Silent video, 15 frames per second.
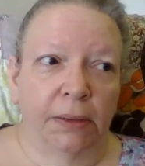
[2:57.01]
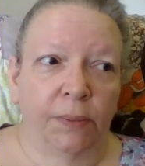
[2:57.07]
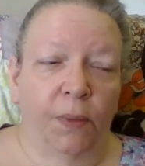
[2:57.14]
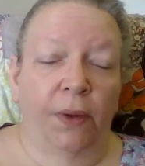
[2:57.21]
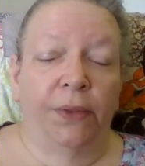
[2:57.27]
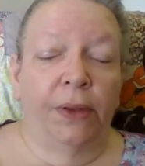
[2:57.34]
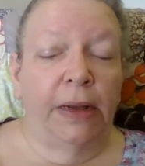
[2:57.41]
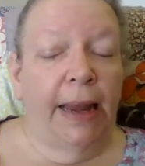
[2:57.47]

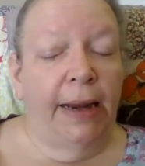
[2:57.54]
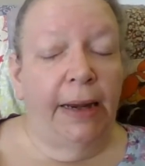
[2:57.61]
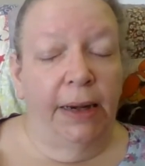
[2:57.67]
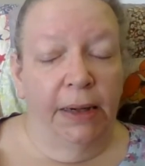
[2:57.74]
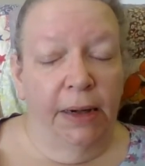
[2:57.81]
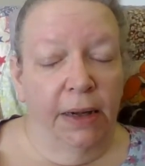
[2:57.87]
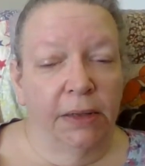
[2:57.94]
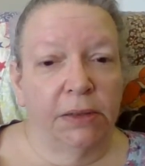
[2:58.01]
well, the lady
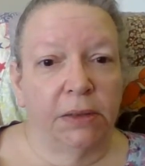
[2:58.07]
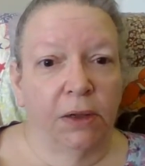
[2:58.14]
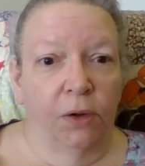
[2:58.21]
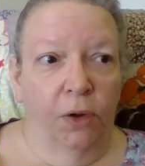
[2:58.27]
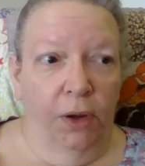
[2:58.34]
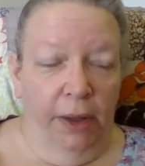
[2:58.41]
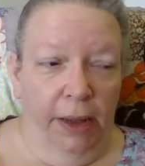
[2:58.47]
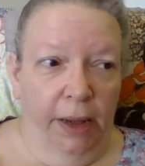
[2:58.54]
does the
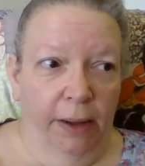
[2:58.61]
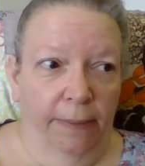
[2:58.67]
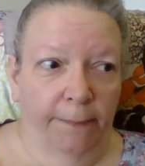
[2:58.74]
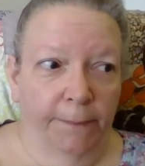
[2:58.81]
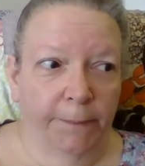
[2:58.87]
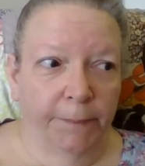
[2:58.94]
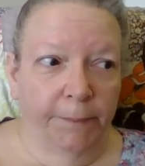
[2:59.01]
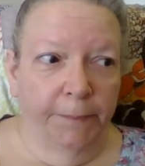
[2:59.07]
cooking.
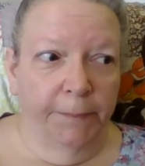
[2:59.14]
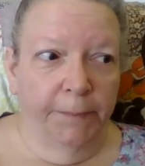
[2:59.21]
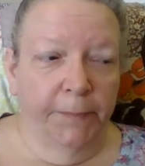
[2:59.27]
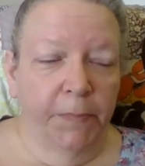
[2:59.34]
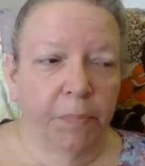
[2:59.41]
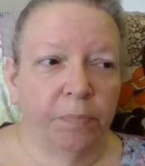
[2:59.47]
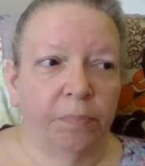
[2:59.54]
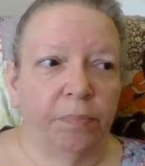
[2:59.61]

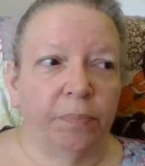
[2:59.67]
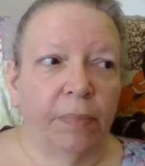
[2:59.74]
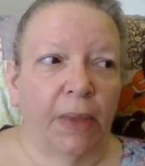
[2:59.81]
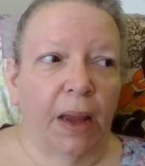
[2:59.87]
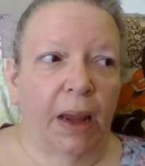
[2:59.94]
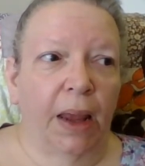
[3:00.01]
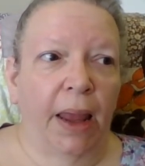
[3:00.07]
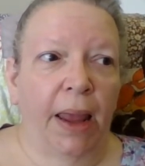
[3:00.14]

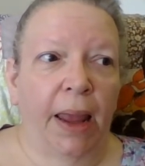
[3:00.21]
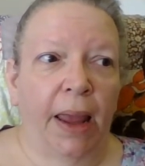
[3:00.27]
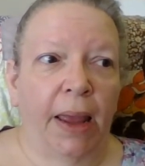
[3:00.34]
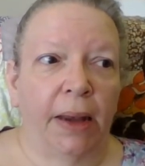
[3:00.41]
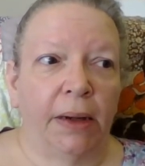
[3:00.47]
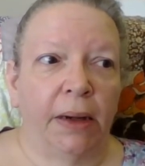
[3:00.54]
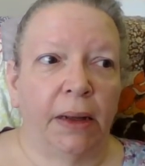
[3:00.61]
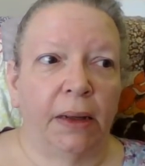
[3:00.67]

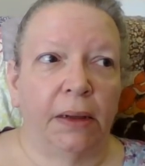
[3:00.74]
And,